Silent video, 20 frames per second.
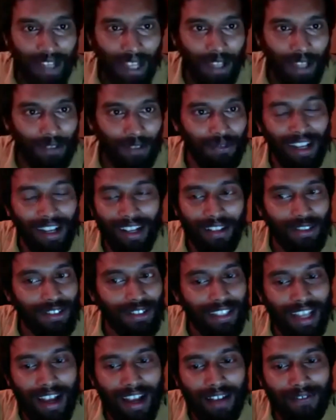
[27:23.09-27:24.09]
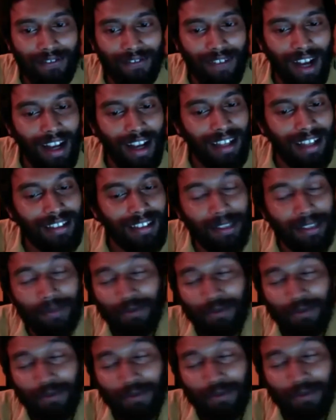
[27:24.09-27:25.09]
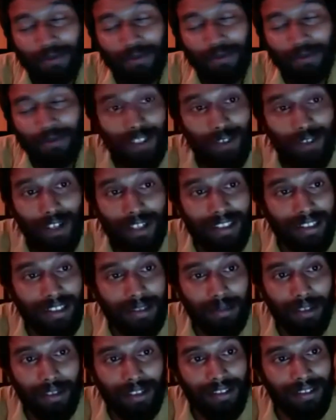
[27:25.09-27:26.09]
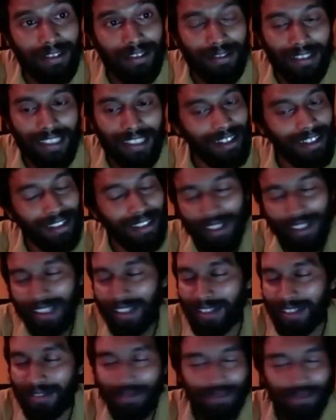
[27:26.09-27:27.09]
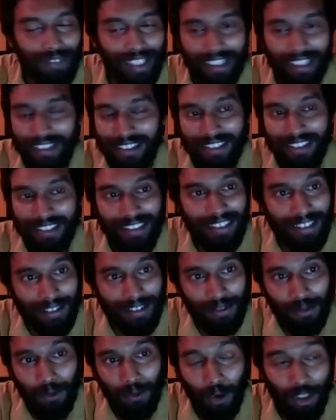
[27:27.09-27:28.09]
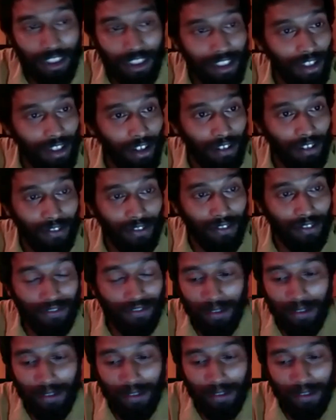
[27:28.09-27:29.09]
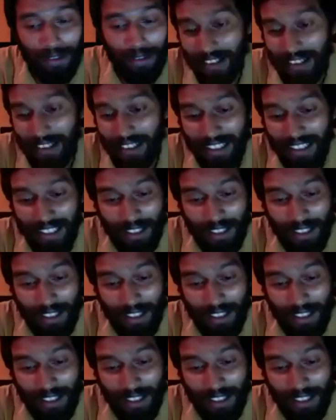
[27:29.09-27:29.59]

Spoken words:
And while I was there, I asked him various questions about various things. We watched a lot of films together.